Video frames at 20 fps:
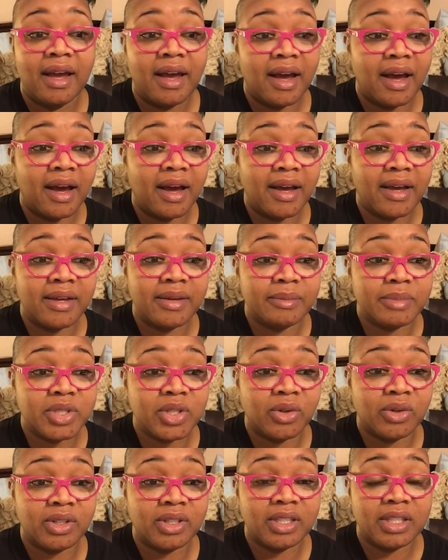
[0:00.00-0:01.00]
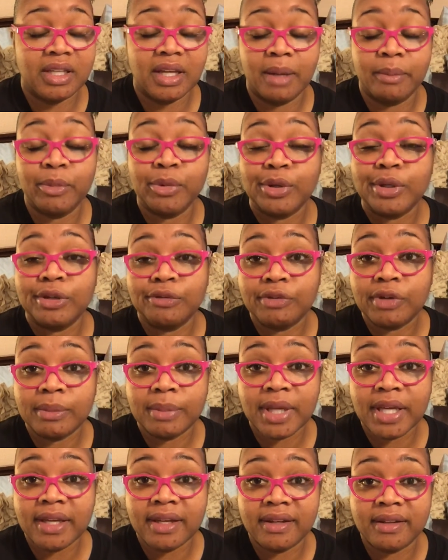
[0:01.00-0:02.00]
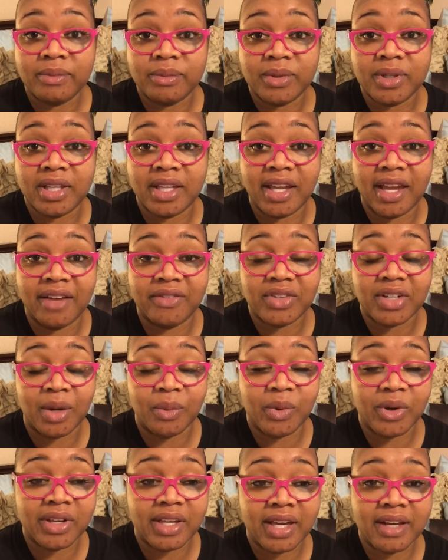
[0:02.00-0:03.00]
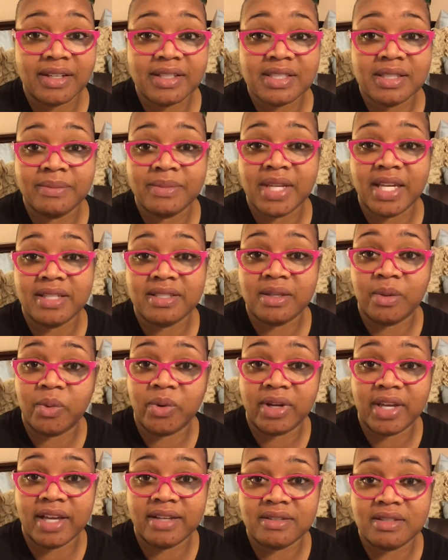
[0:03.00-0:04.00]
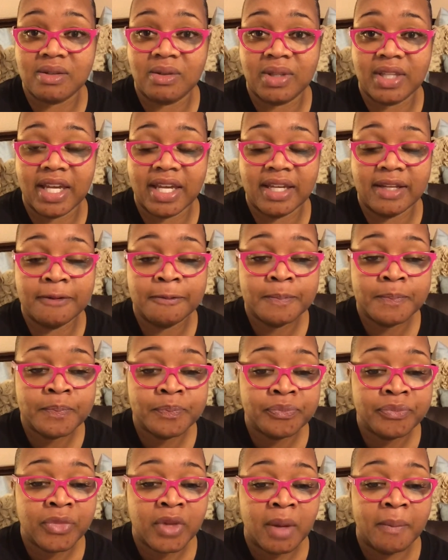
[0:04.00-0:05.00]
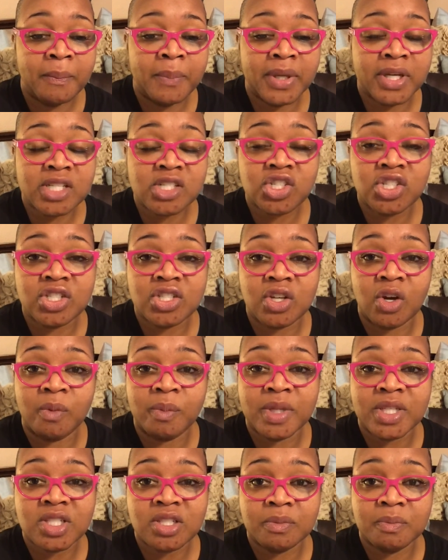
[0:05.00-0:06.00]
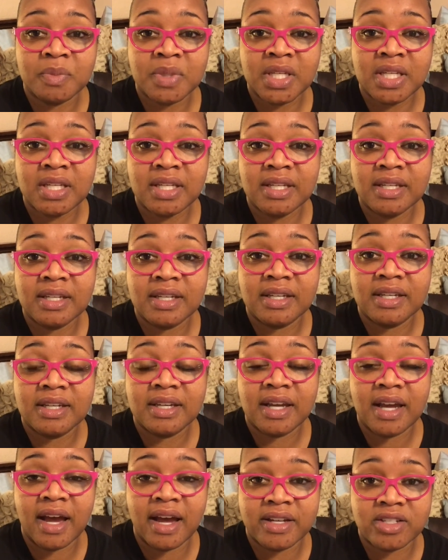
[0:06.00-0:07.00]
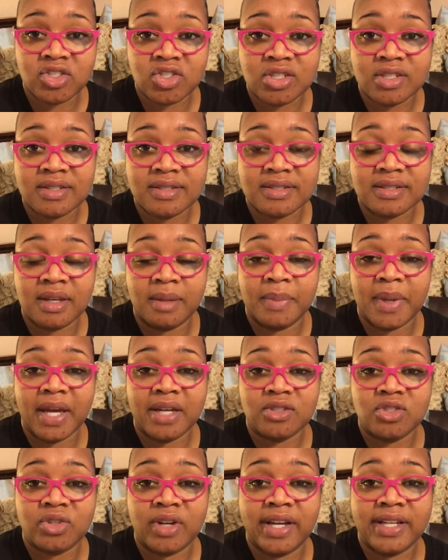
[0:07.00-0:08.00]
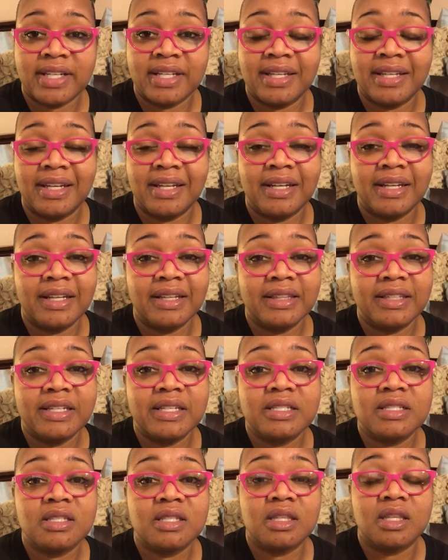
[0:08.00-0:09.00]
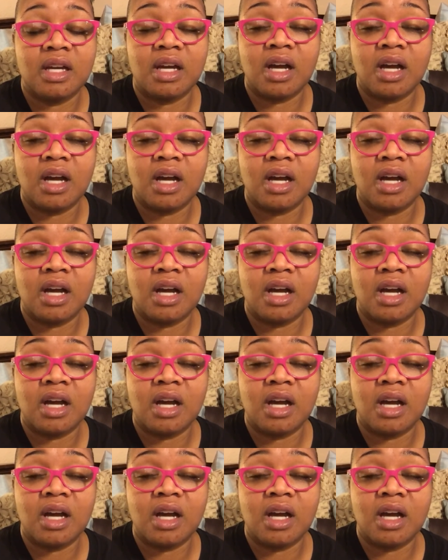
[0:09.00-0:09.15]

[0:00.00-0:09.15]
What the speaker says: I'm ready for the bed, really, after I work out, because some days I work out so late." But she told me to be conscious about trying to get in at least